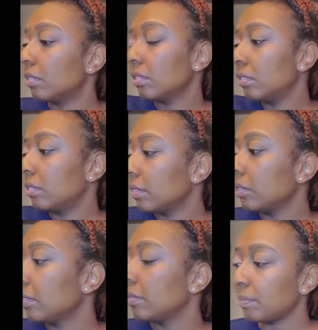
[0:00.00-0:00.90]
and I'm gonna
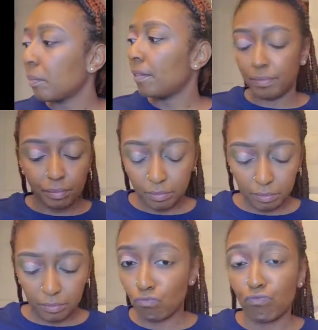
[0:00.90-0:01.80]
take her,
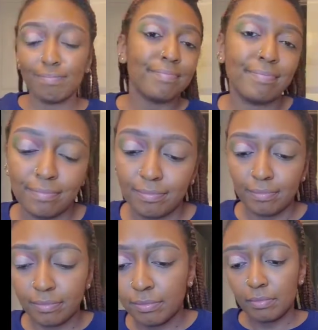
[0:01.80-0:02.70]
and we just
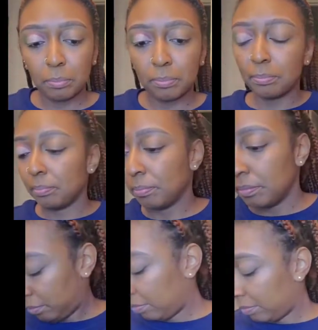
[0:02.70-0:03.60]
gonna, go our separate
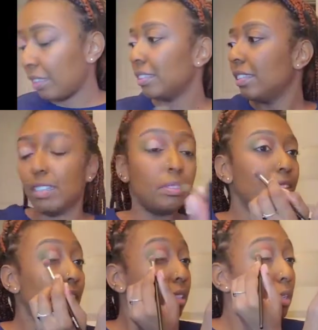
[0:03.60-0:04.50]
ways. And